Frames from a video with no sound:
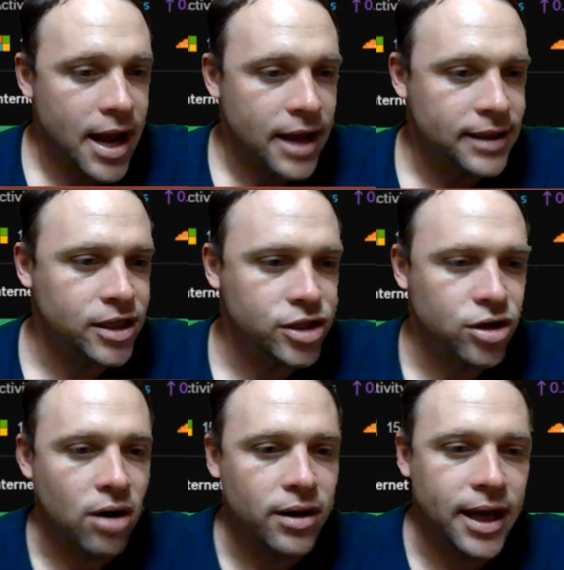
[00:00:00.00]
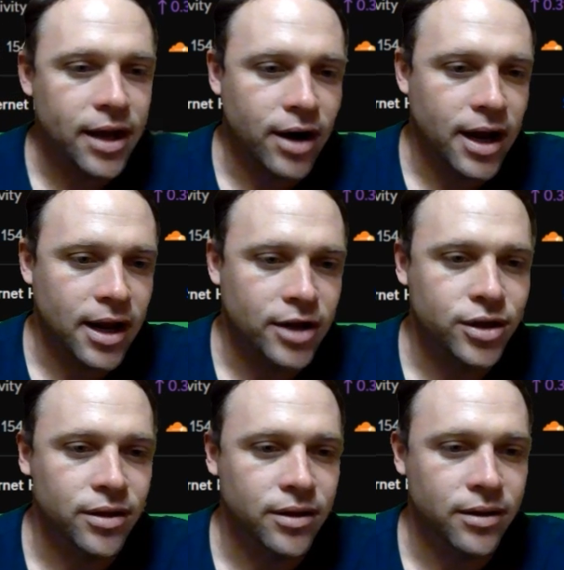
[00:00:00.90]
It says Starlink internet
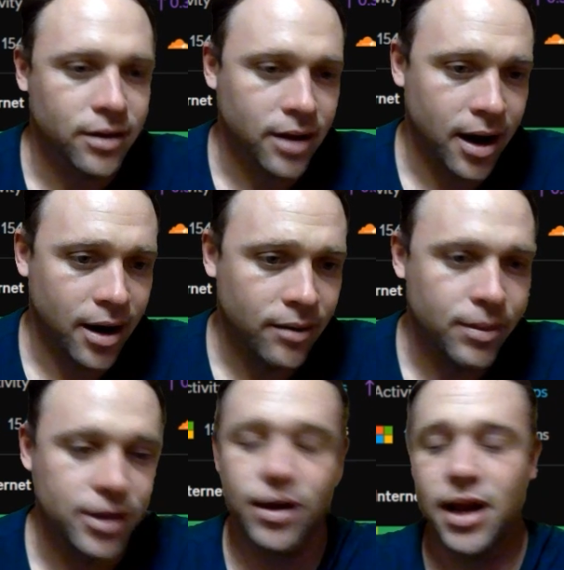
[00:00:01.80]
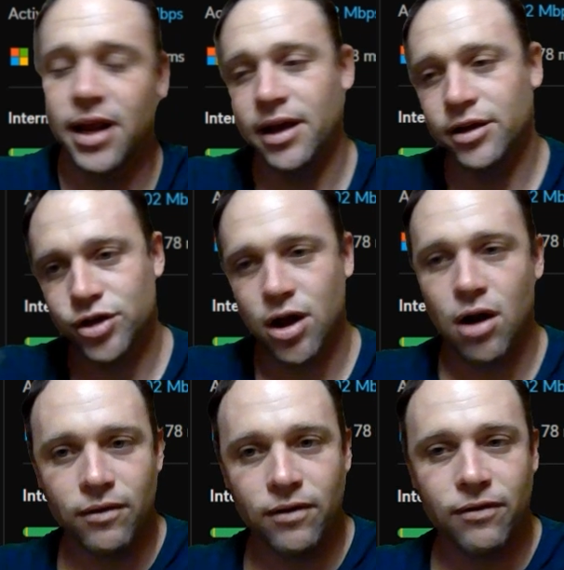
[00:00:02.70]
connection there, but they're getting it
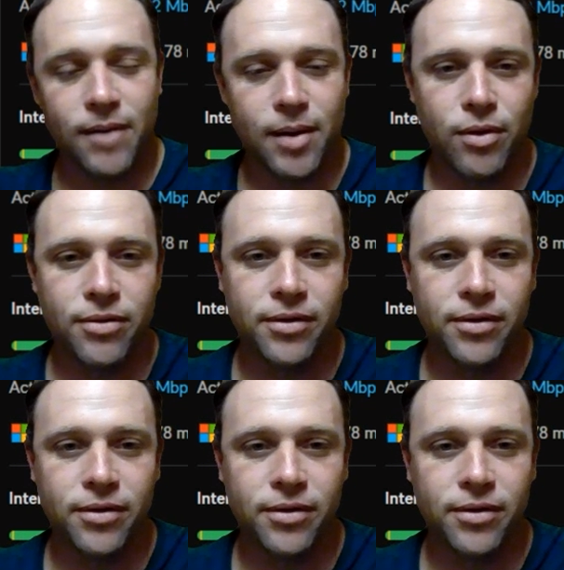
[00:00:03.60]
shot over from my